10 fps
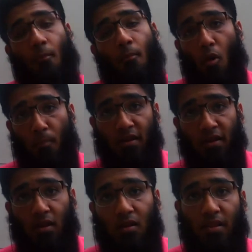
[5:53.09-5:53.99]
I'm
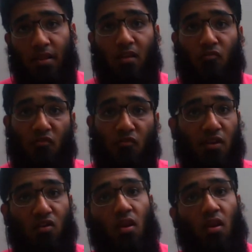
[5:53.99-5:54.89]
hoping next 5
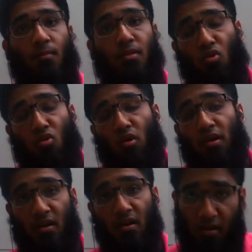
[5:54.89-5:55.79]
years gonna be
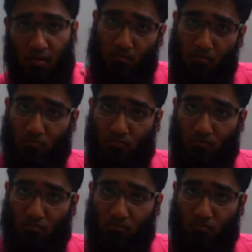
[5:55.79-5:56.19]
solidly